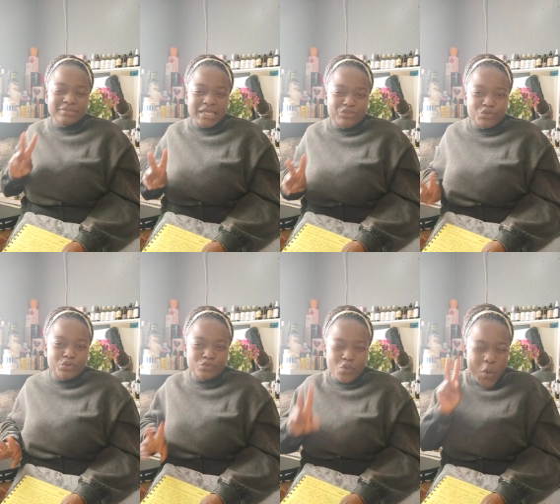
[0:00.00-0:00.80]
it
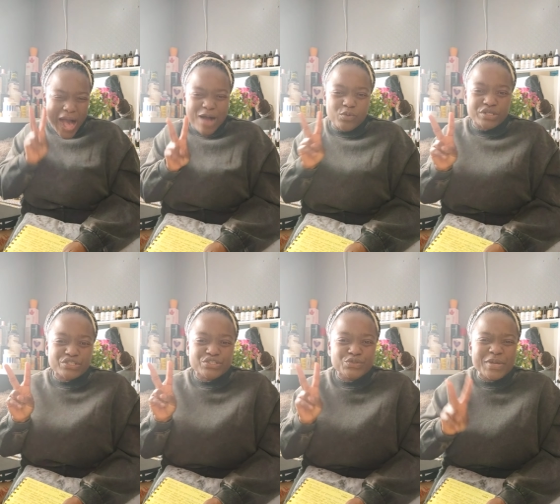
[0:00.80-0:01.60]
took two
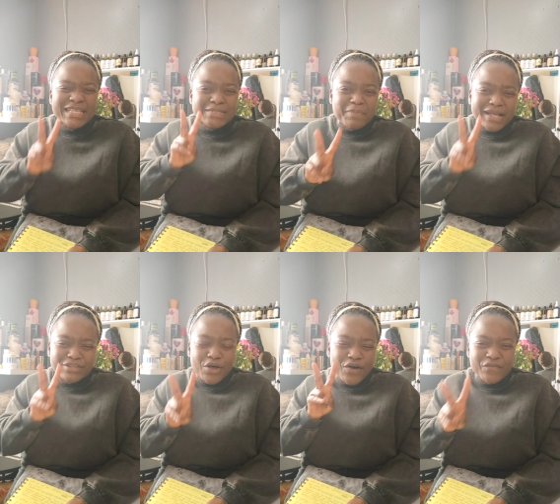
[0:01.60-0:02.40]
hours to
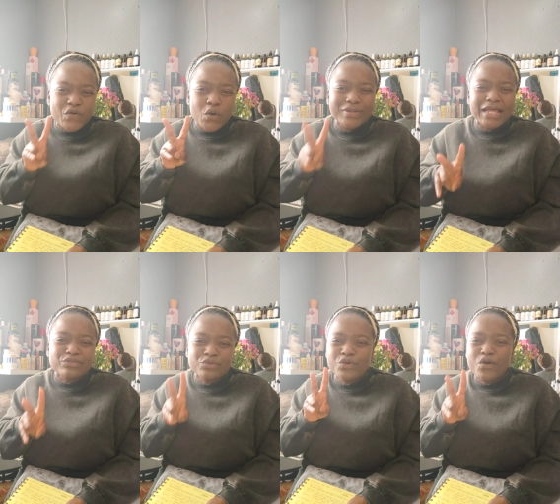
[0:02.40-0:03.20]
inspect her phone
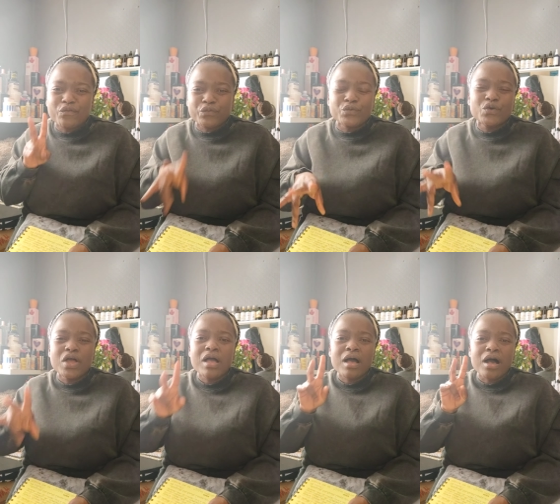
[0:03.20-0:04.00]
like to go through
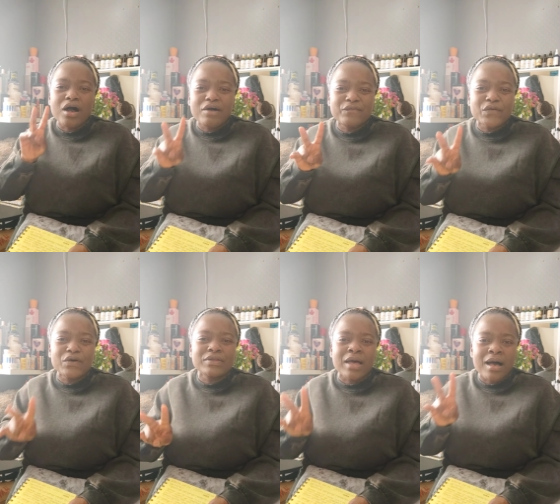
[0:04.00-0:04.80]
her
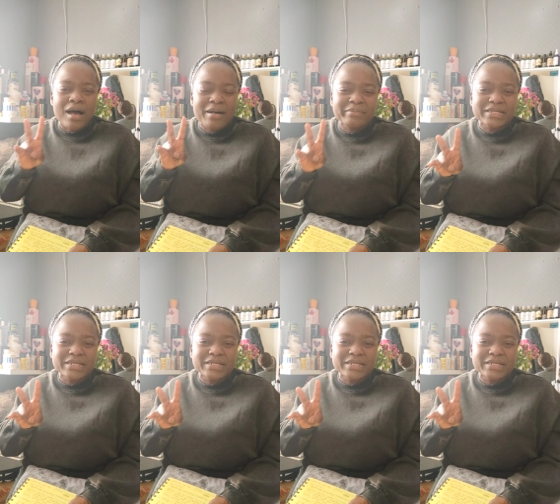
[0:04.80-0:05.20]
phone her